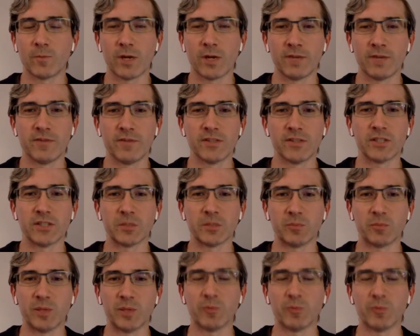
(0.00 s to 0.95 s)

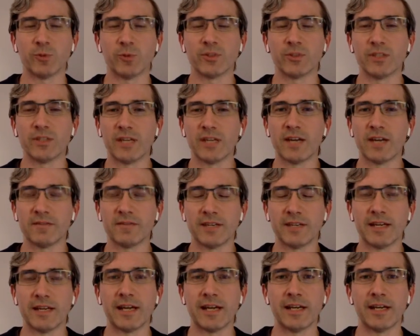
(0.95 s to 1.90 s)
convincing people to the
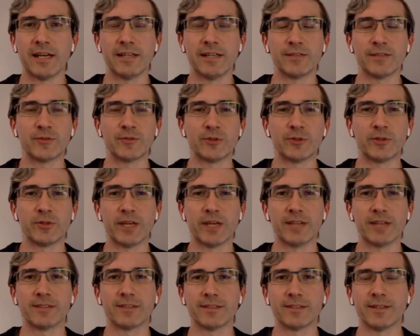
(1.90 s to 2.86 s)
FAA to
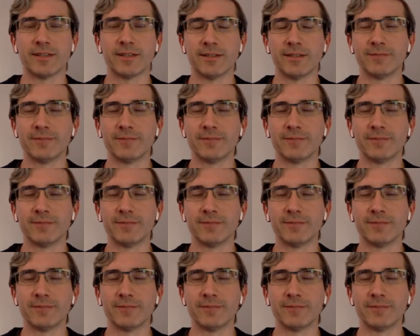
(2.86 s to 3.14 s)
get,